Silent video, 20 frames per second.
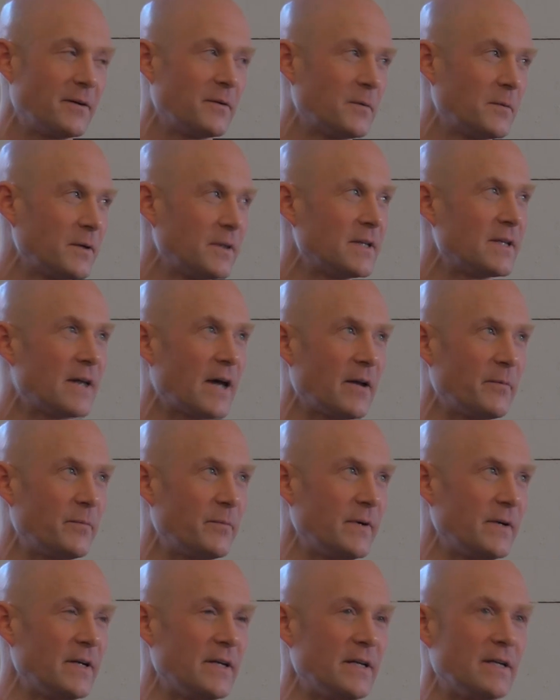Wouldn't that
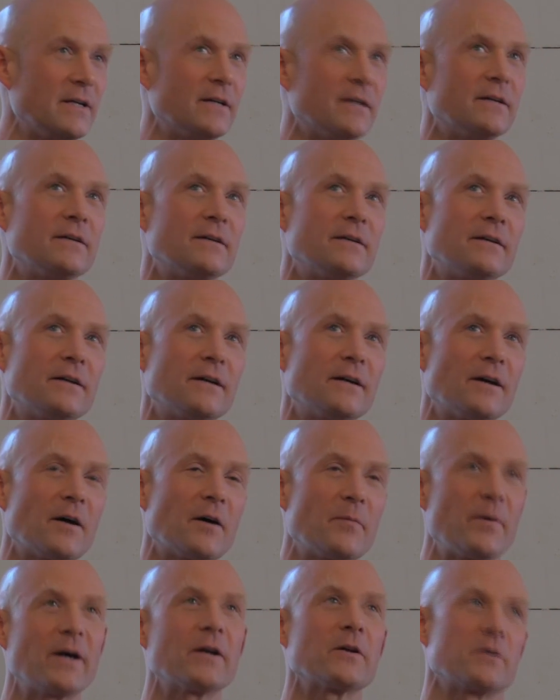be
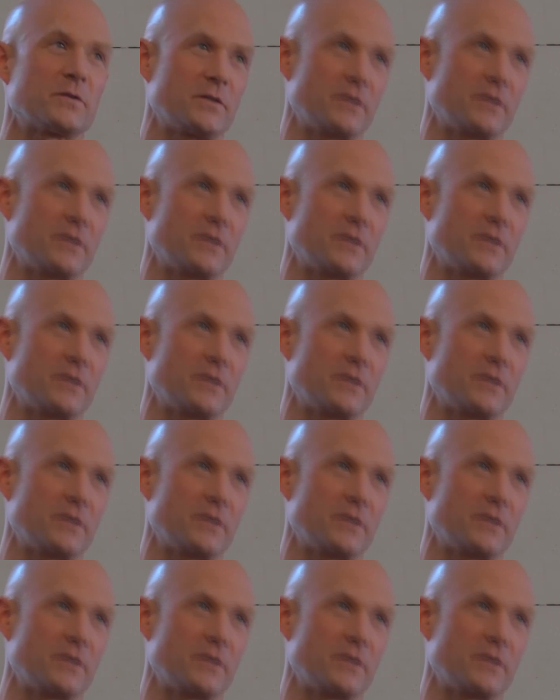a better